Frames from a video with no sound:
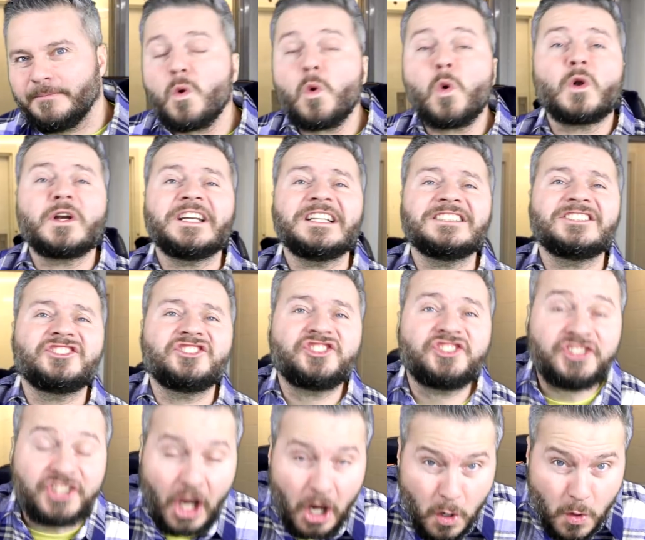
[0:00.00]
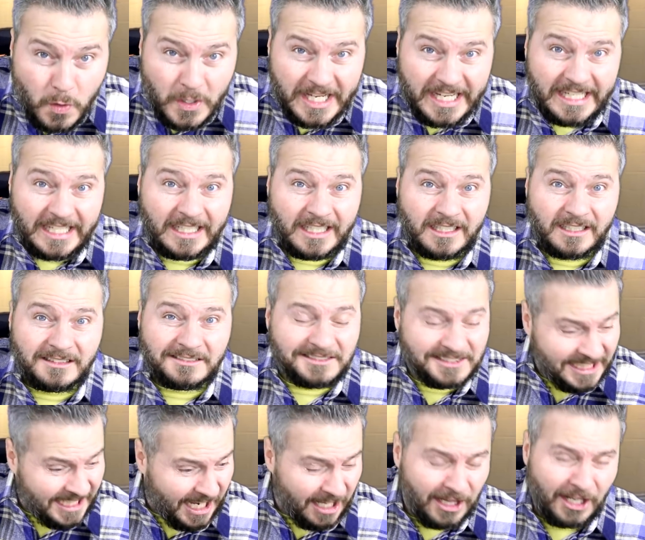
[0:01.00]
Or did Judy
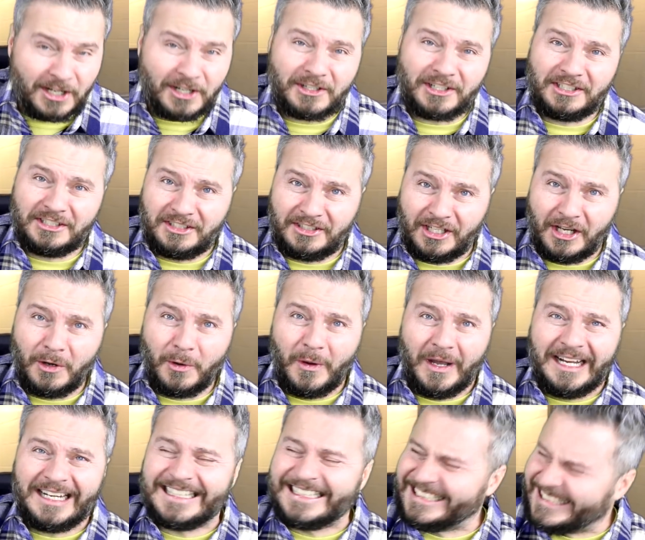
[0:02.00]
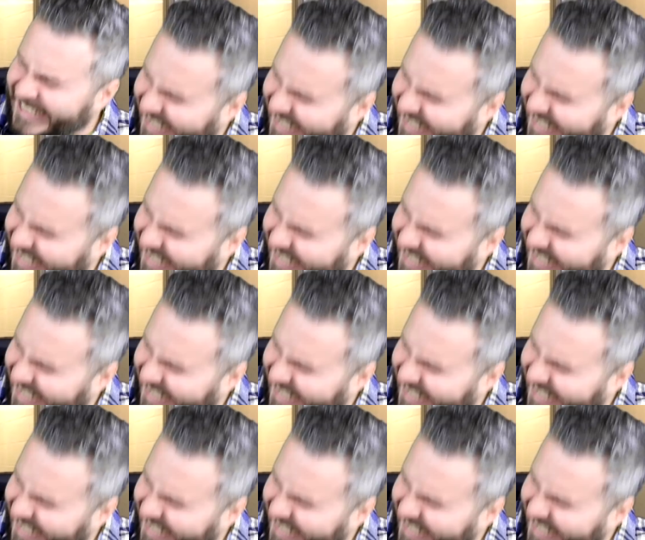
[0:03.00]
tell her to do it?